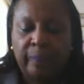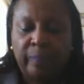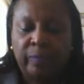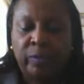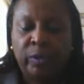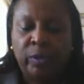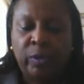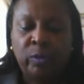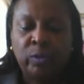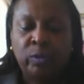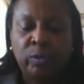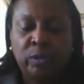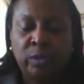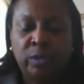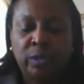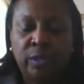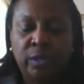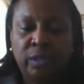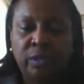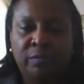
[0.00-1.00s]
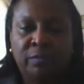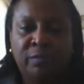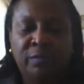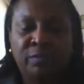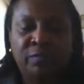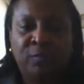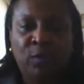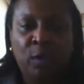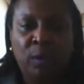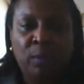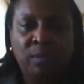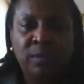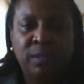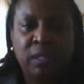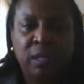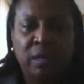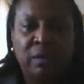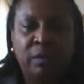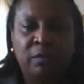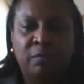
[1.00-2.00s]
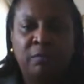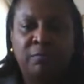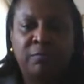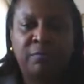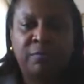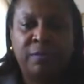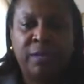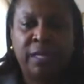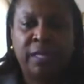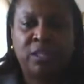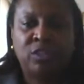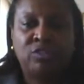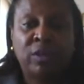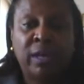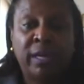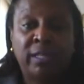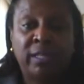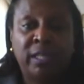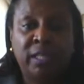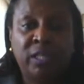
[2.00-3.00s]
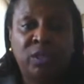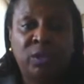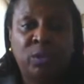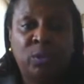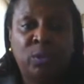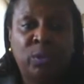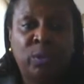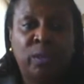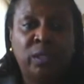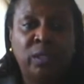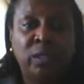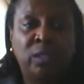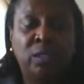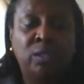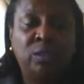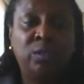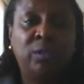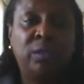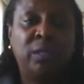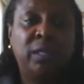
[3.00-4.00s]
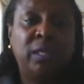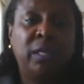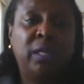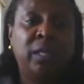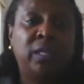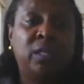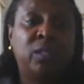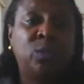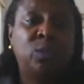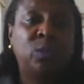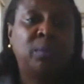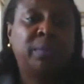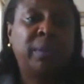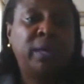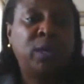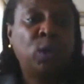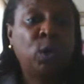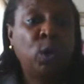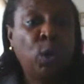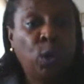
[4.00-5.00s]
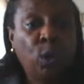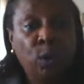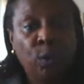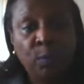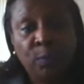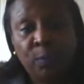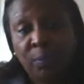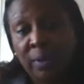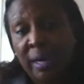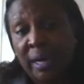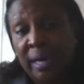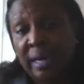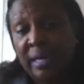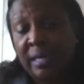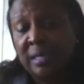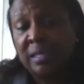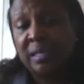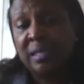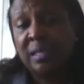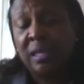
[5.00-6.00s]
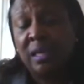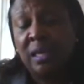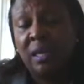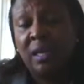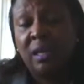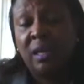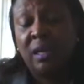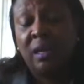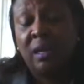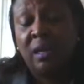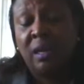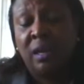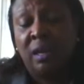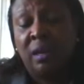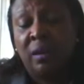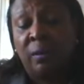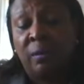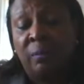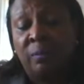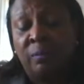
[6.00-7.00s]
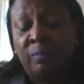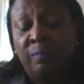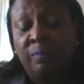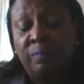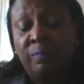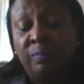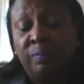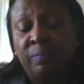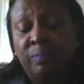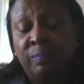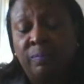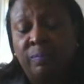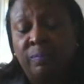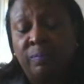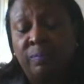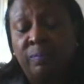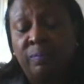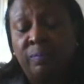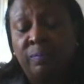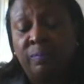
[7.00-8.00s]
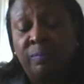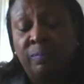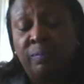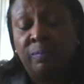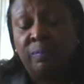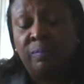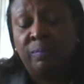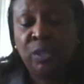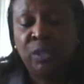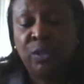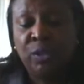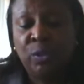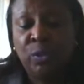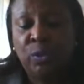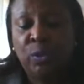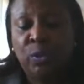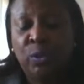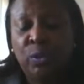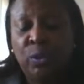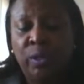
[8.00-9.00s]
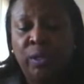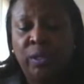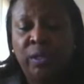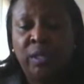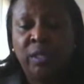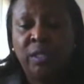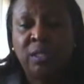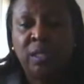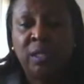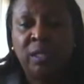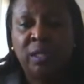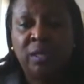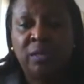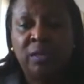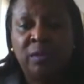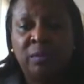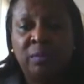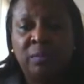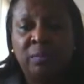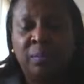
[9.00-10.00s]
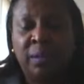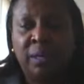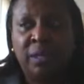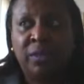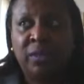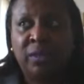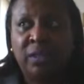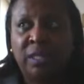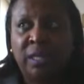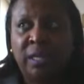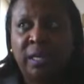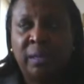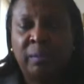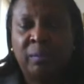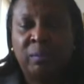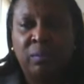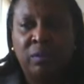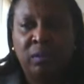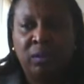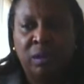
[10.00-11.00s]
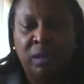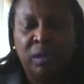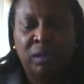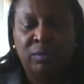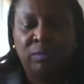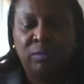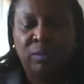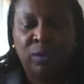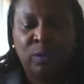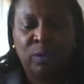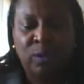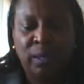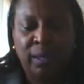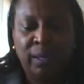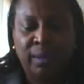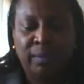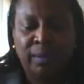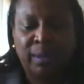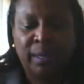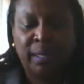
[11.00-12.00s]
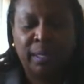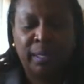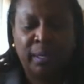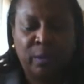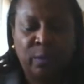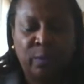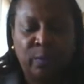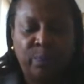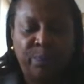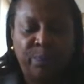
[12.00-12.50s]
There are different forms of extracting the oils. You can either do it by cold press, distillation, or there's another method that I'm not recalling right now.